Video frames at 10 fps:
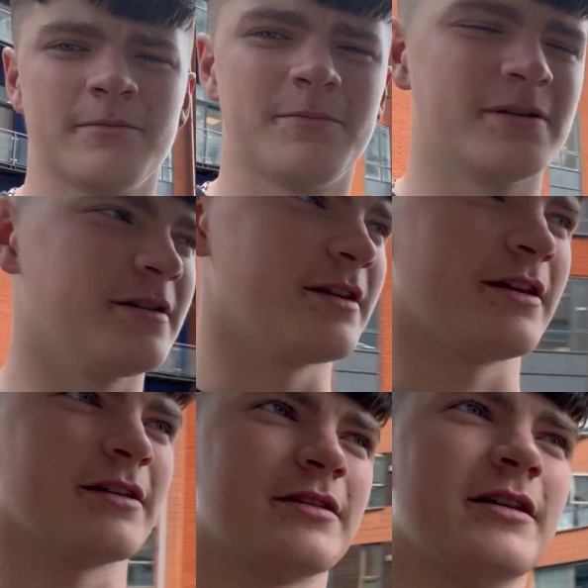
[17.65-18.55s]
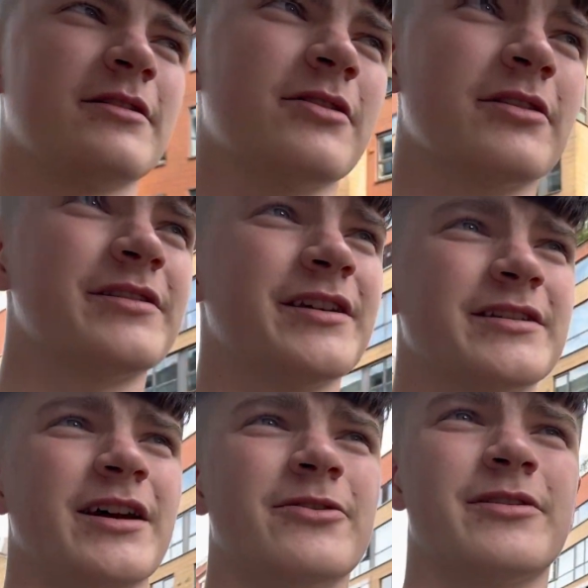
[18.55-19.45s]
busy day yesterday. It took us
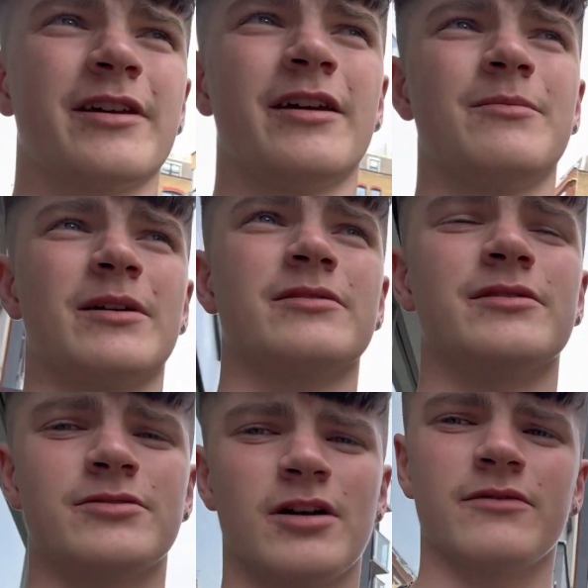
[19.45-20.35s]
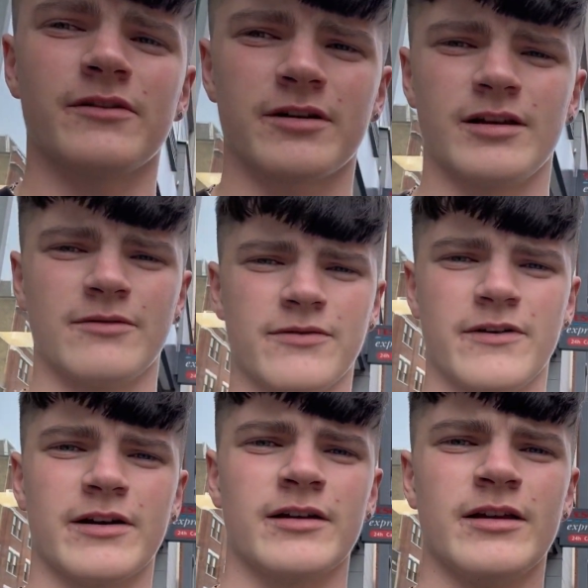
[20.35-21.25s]
six hours to get here because of the traffic and
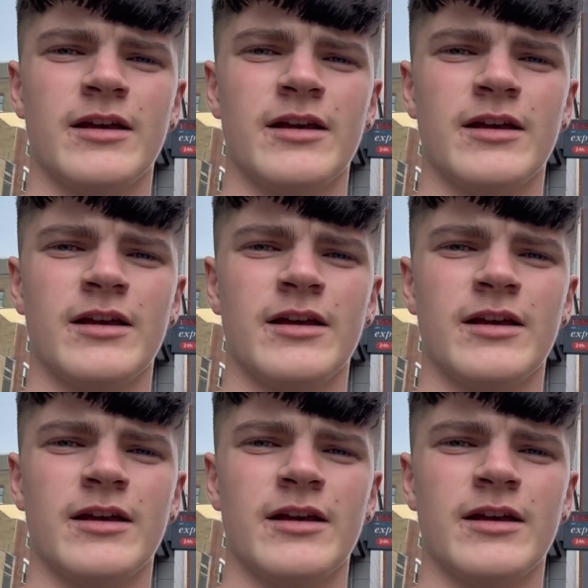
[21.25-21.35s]
everything.